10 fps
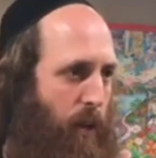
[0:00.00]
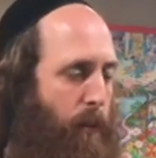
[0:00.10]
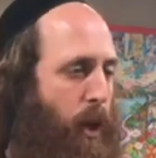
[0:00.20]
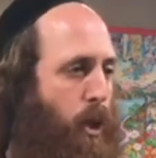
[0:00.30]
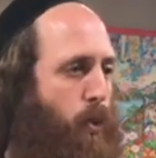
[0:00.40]

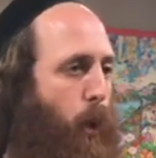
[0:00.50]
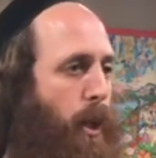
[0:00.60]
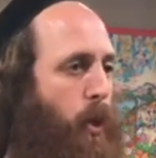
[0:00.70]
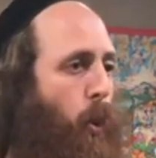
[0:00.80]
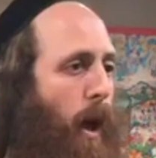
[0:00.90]
Because
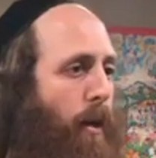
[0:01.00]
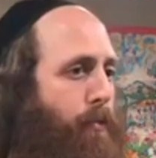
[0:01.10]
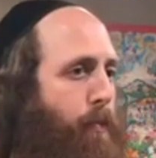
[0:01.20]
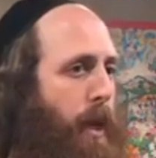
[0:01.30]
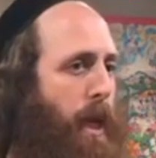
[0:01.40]
when you
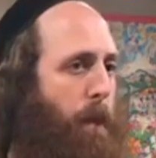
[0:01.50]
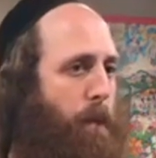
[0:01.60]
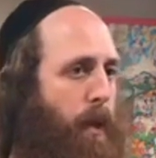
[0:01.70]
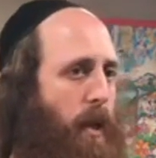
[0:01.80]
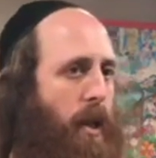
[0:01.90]
have
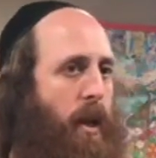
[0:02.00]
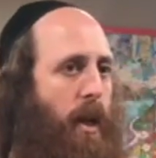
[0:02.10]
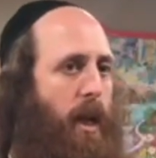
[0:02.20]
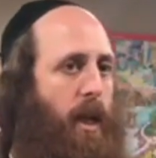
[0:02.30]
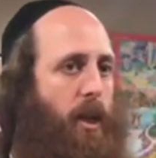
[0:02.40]
people
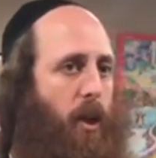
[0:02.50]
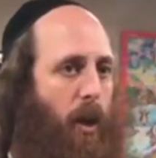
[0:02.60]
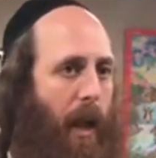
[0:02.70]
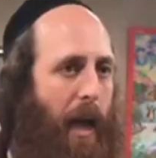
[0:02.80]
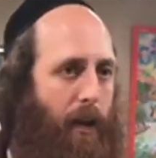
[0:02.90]
in your
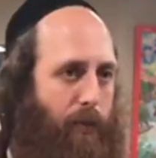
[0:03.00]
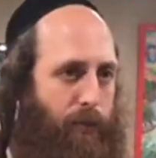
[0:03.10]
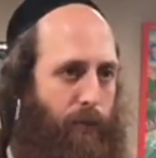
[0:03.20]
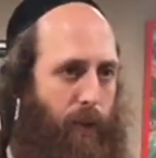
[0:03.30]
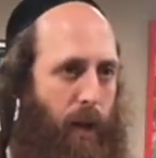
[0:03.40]

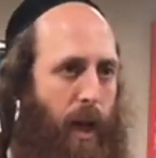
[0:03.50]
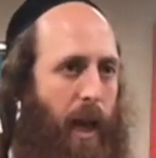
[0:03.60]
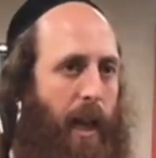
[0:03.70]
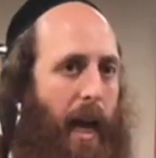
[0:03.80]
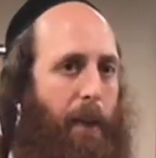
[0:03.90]
life,
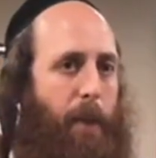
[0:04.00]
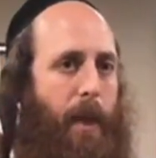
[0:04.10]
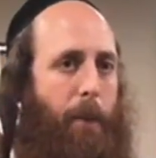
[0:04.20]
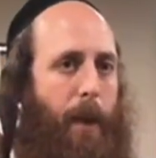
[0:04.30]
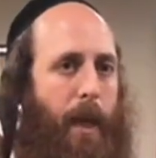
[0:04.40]
and I
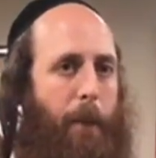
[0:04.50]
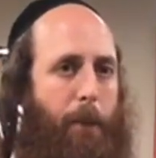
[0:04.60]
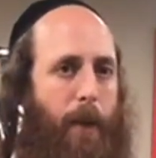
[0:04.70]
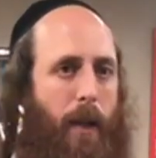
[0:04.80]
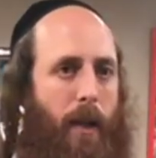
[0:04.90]
mean
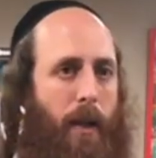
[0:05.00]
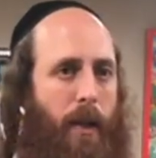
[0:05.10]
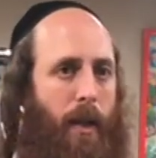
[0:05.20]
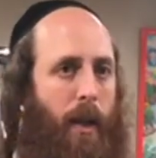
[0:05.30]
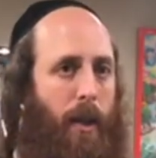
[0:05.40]
people
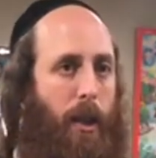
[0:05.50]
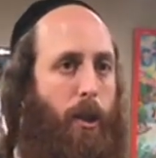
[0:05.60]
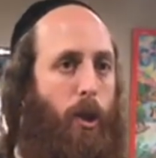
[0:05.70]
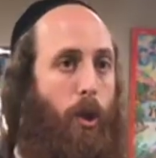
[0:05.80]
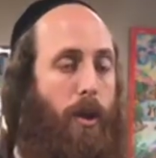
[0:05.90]

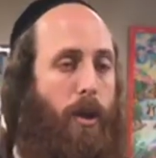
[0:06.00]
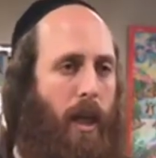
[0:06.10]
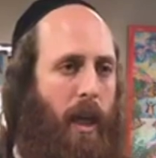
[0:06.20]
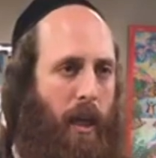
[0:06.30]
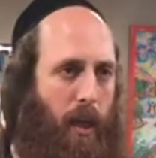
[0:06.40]
that you
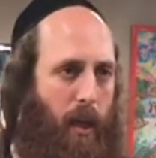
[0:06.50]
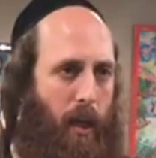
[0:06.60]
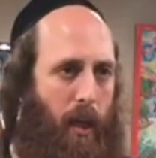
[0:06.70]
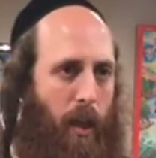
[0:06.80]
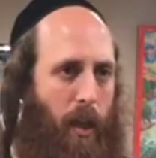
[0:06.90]
think
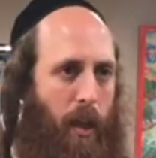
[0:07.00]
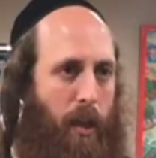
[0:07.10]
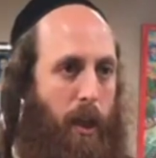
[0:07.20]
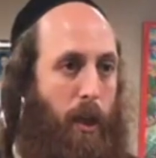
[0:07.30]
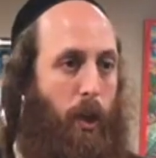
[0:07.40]

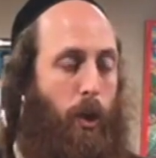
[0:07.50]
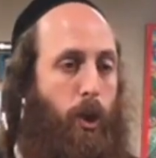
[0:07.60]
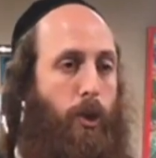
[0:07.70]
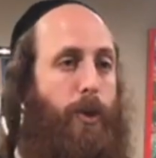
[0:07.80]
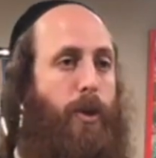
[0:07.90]
that you
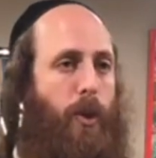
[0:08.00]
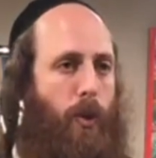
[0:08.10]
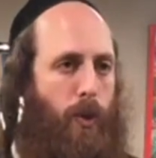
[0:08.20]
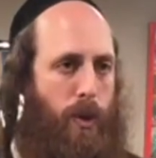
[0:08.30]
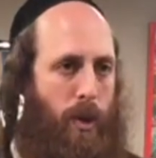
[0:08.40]
should
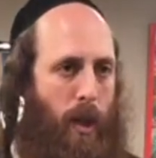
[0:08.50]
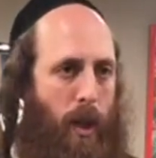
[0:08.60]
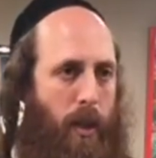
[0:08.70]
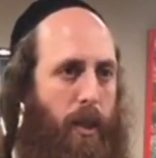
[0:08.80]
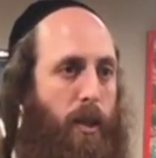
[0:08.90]
use,
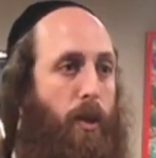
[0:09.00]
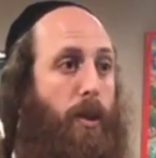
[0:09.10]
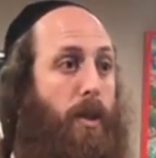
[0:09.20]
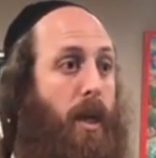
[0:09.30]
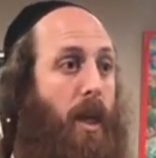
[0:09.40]
that you
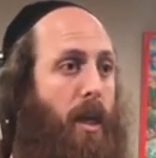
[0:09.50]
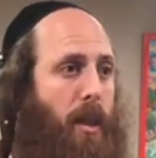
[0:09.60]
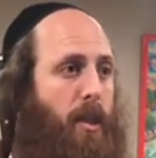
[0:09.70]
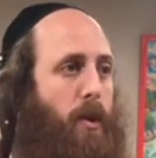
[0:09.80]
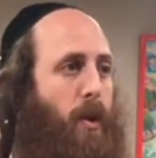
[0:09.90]

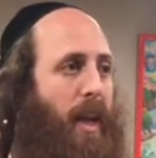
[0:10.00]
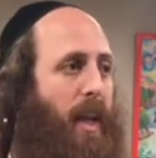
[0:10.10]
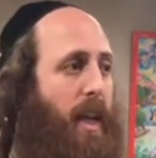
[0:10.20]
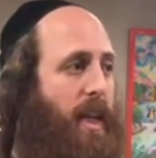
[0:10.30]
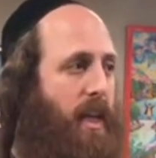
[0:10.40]
think that you
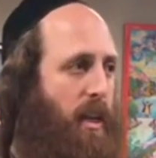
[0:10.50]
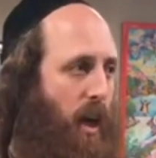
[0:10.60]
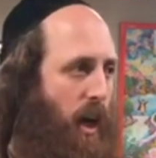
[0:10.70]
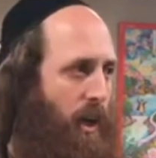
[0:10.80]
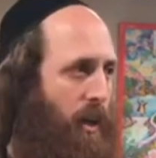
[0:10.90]
can lean
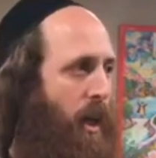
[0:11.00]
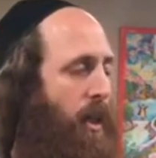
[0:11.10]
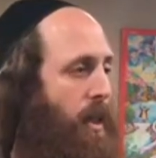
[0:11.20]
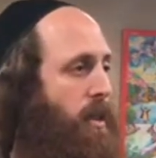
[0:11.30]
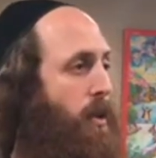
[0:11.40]
on,
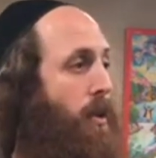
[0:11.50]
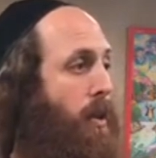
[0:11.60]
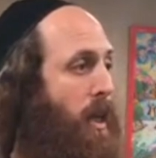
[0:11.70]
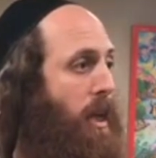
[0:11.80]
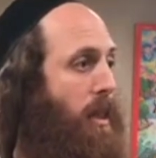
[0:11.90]
that you
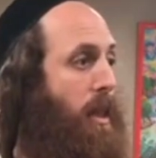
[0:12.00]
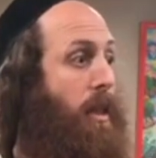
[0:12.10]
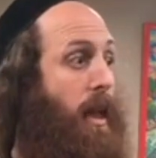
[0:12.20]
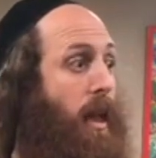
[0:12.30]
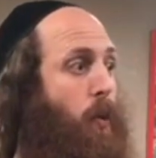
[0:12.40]
think
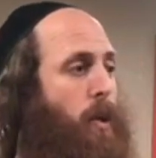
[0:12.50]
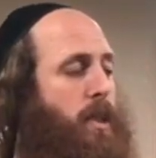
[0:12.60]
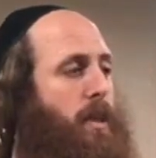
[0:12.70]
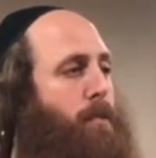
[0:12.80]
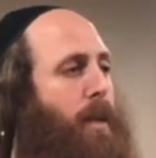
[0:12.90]
that they will
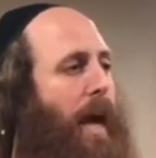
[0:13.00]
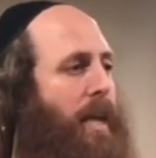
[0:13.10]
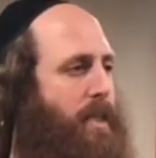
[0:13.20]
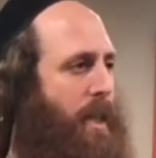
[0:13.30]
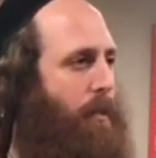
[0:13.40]

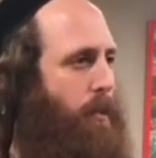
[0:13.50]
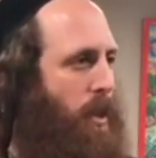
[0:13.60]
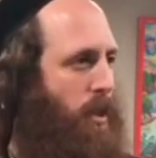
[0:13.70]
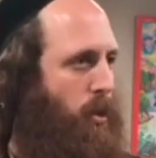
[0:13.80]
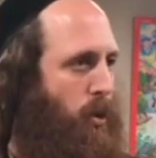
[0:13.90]
supply
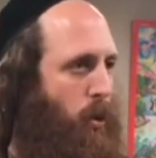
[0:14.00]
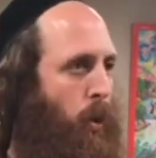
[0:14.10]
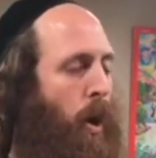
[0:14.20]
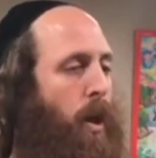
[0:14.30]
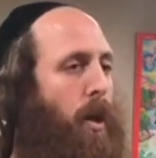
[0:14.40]
something to you.